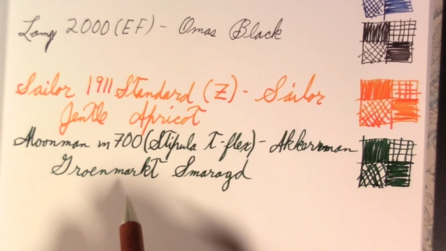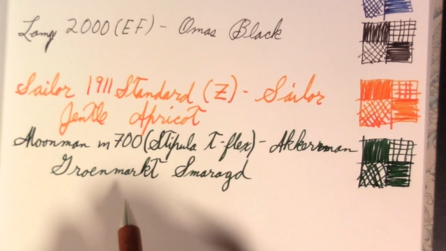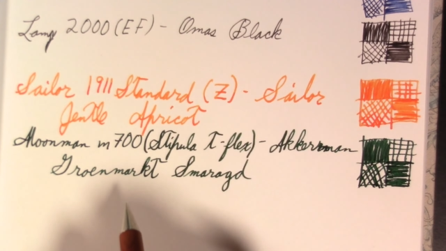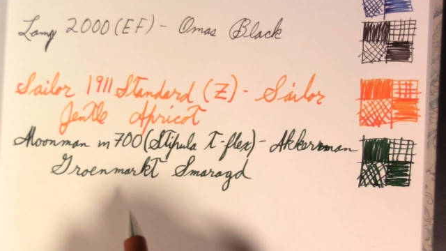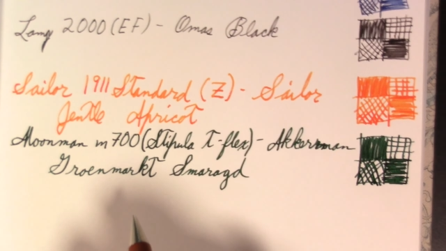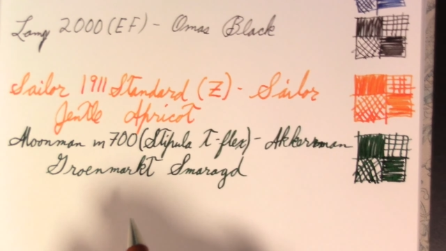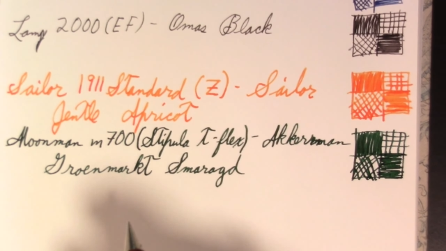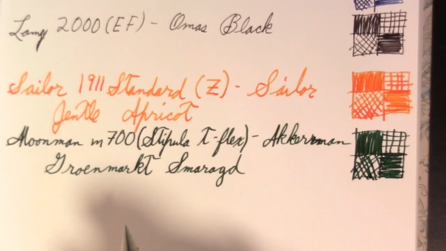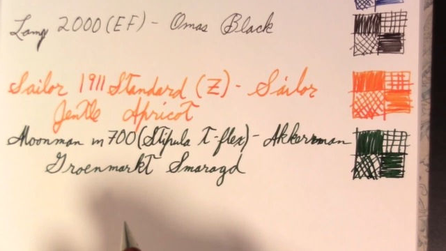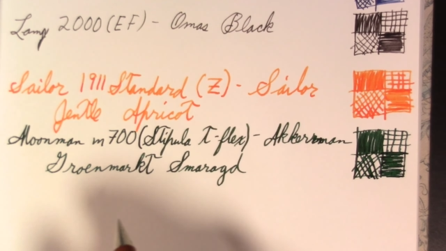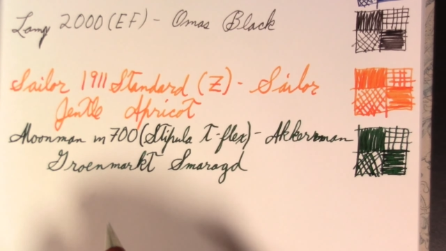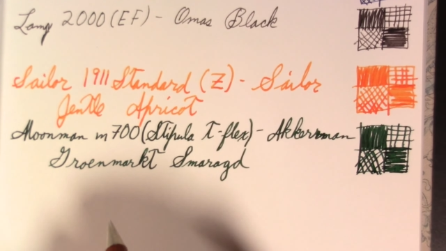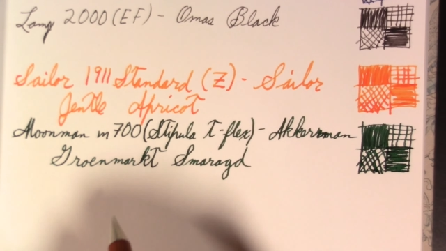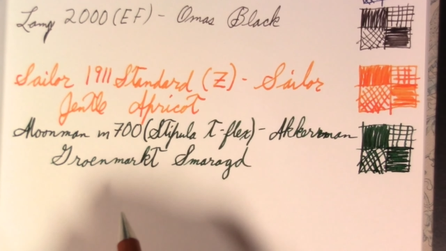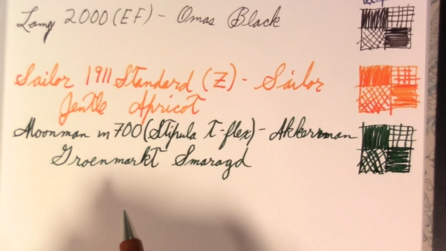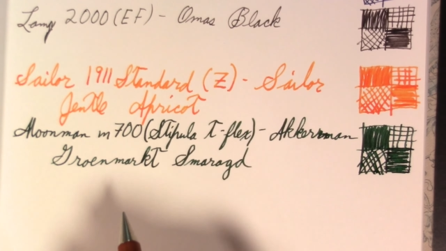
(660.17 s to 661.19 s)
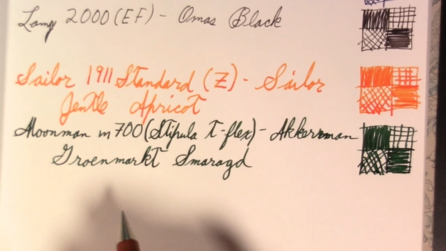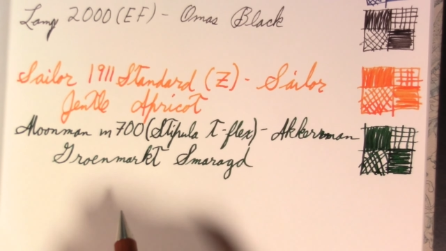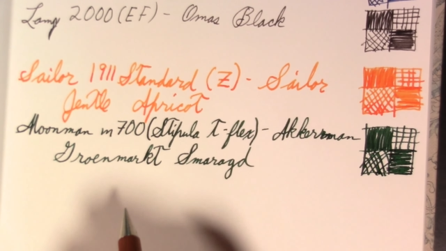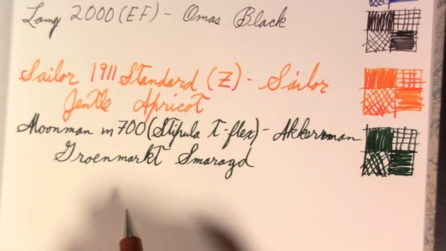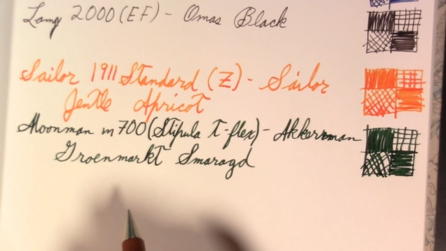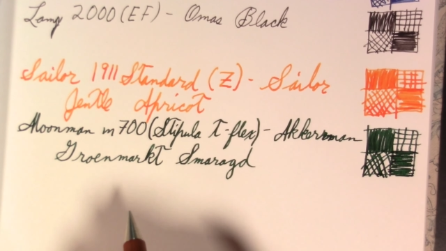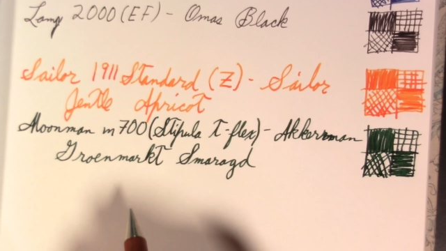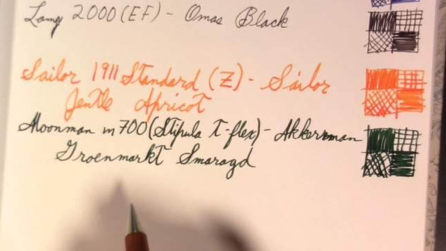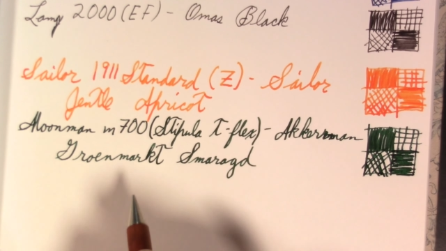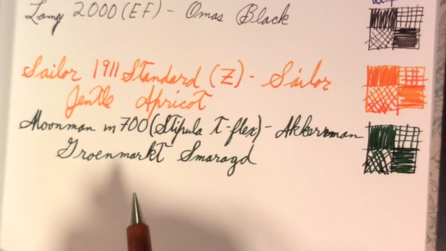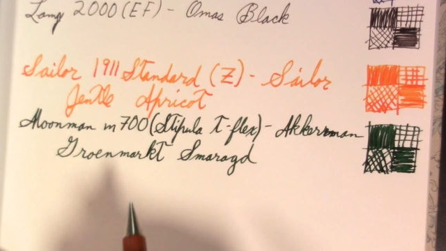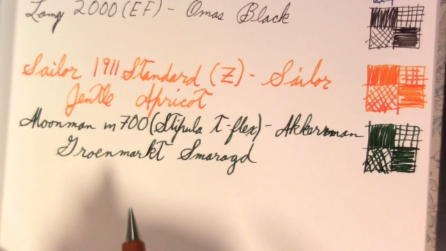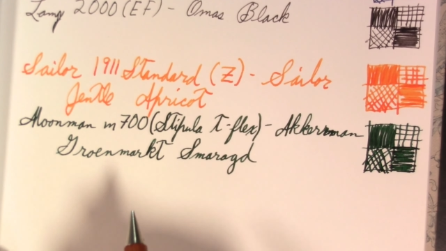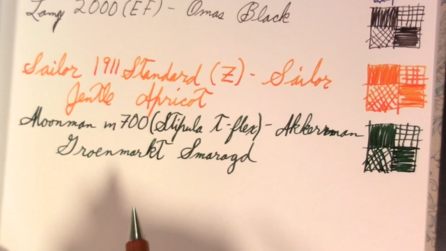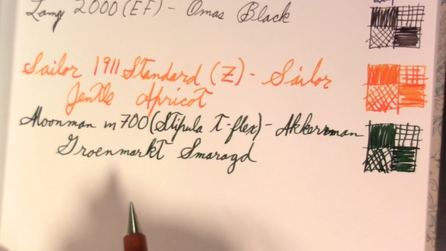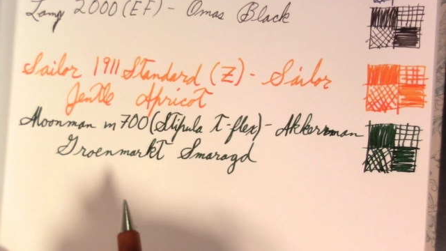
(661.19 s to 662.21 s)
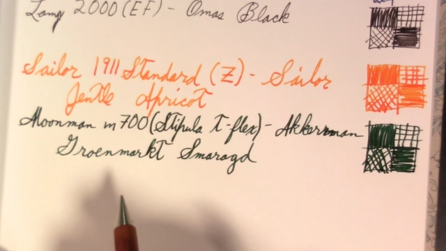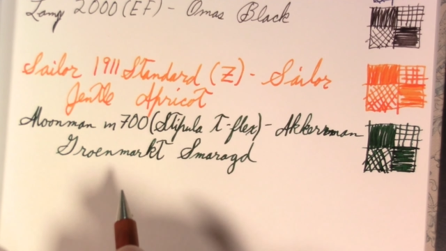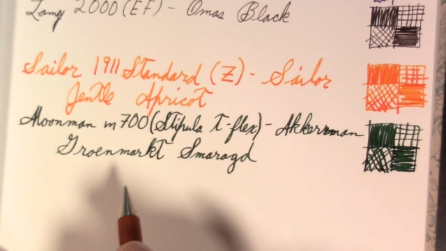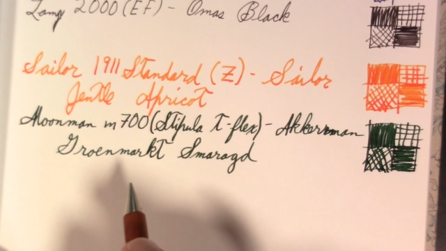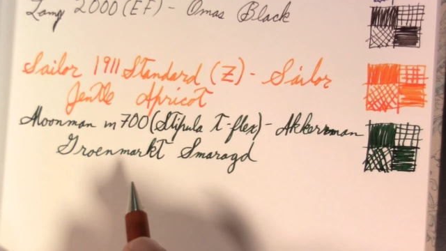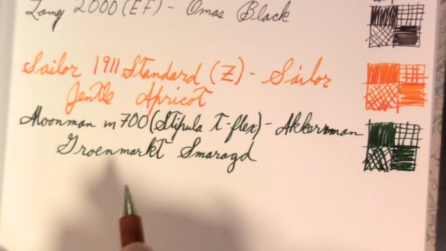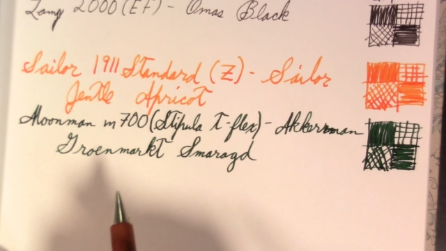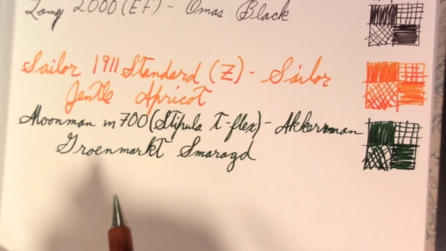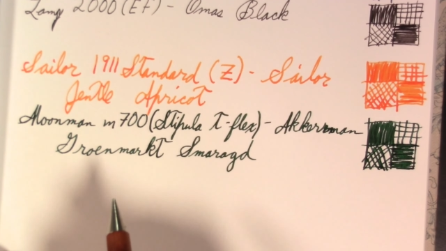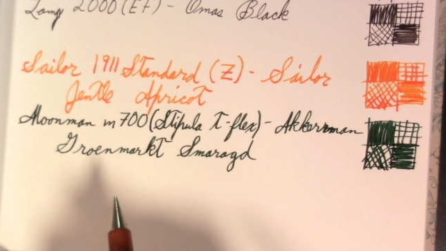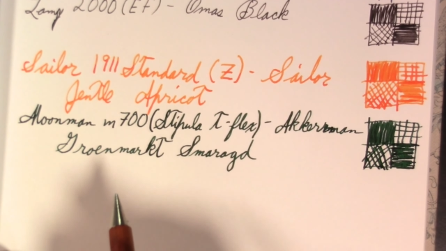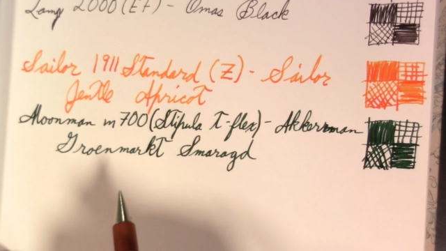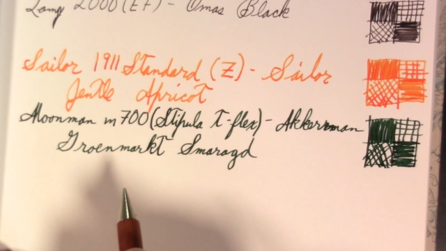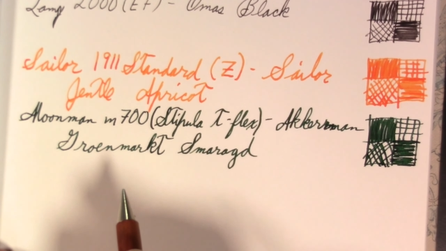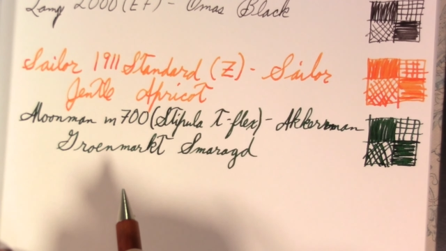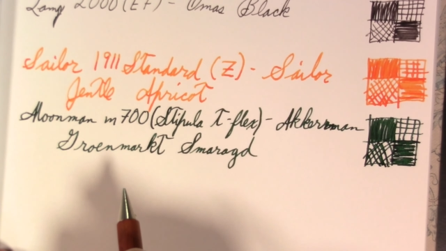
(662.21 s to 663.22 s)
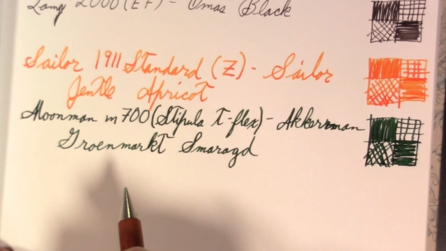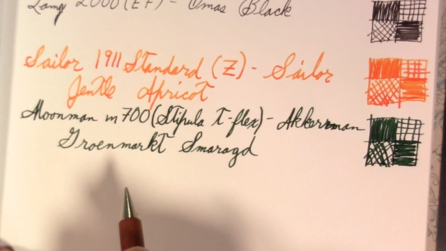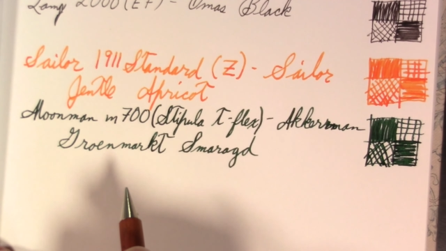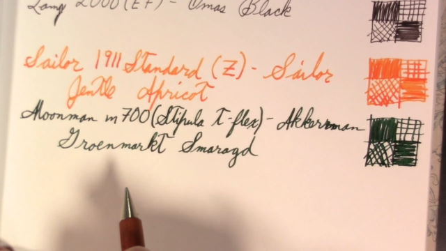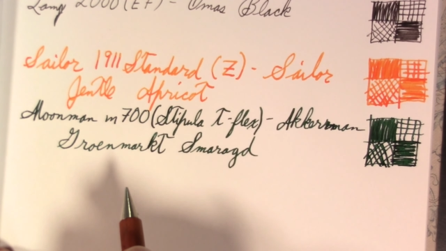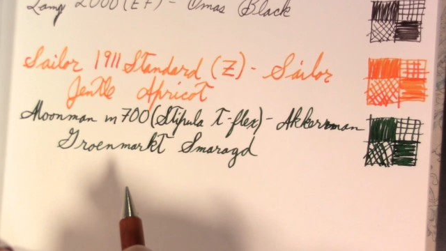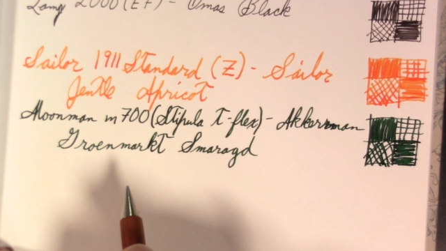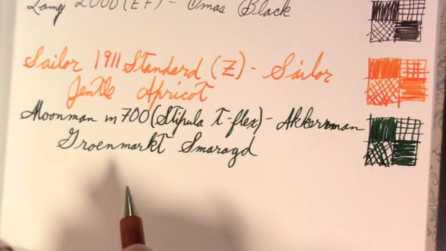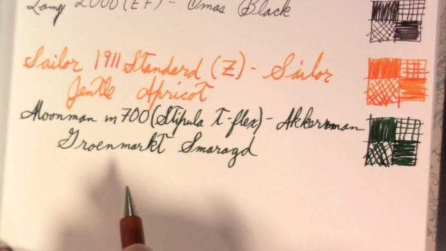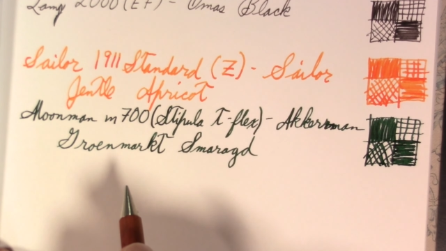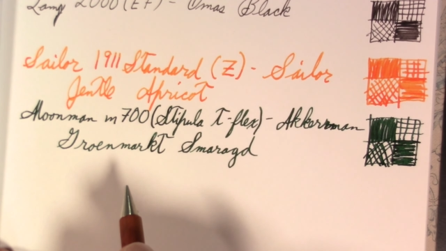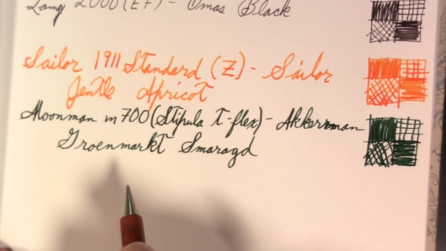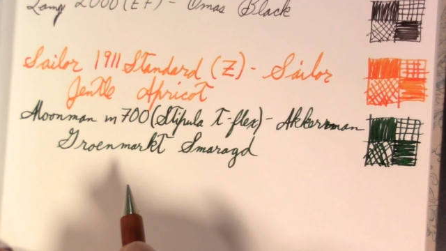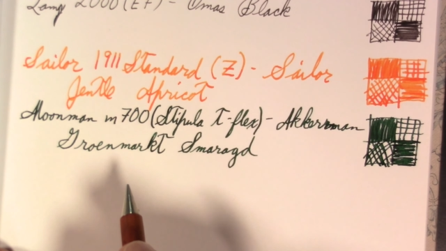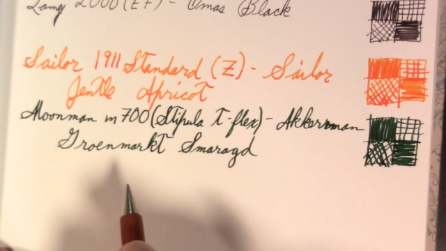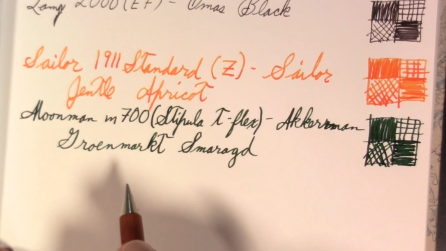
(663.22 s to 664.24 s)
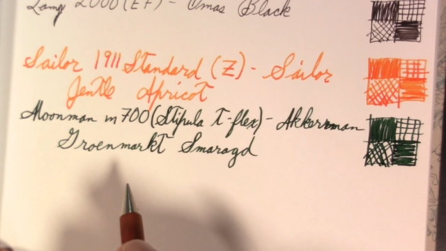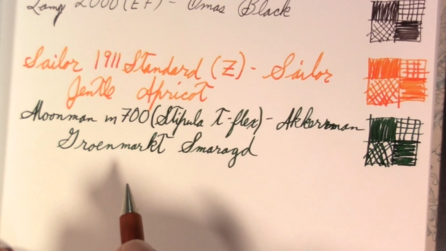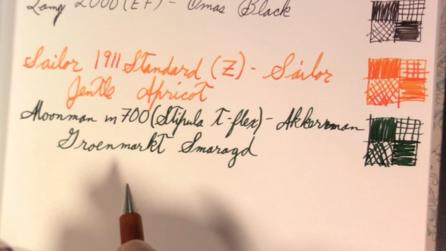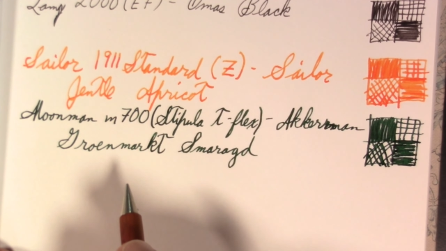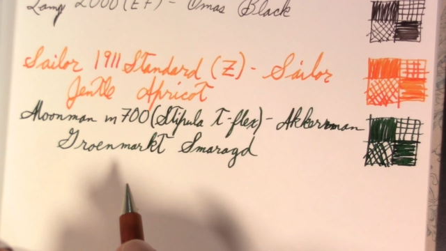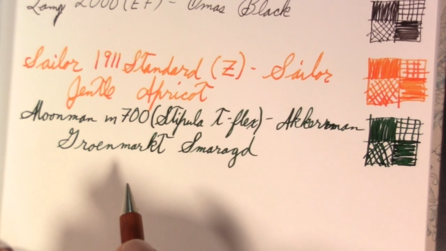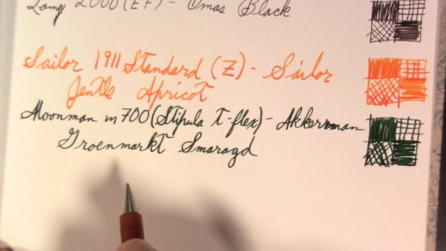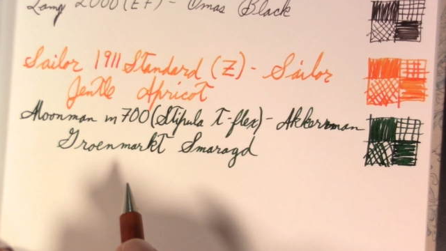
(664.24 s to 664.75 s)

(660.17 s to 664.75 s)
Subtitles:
Nobody's mouth can be seen.